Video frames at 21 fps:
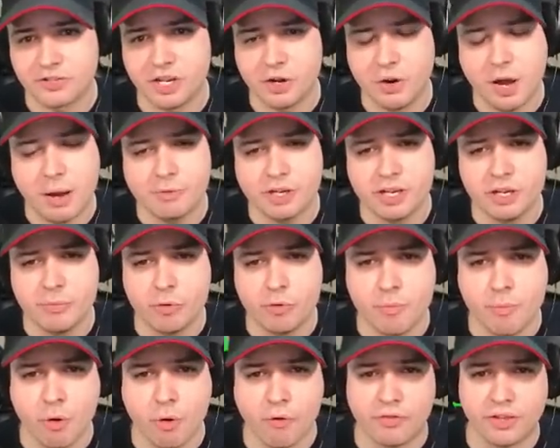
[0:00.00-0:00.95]
No, I'm gonna
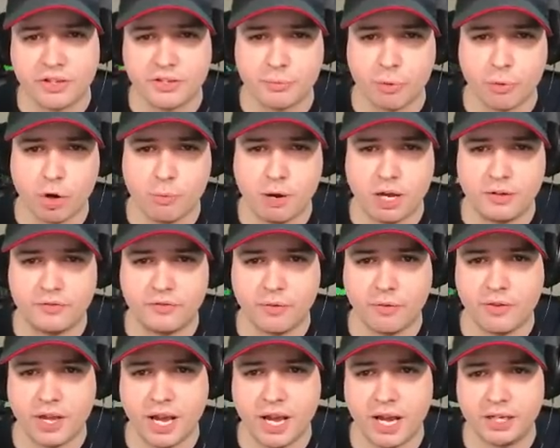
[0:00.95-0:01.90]
remove this robot
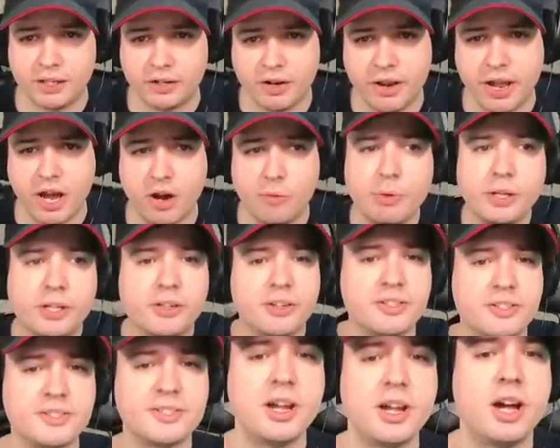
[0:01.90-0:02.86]
from the hangar now
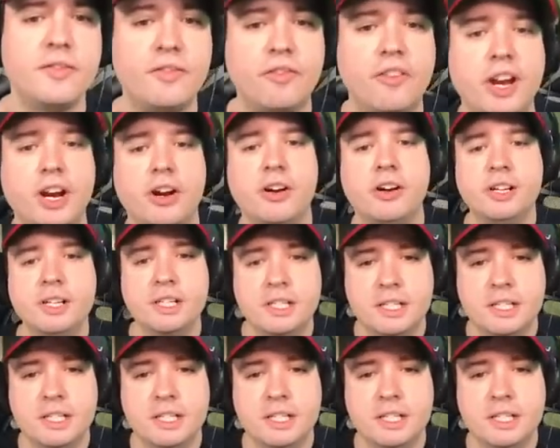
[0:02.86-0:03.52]
because it's not fair.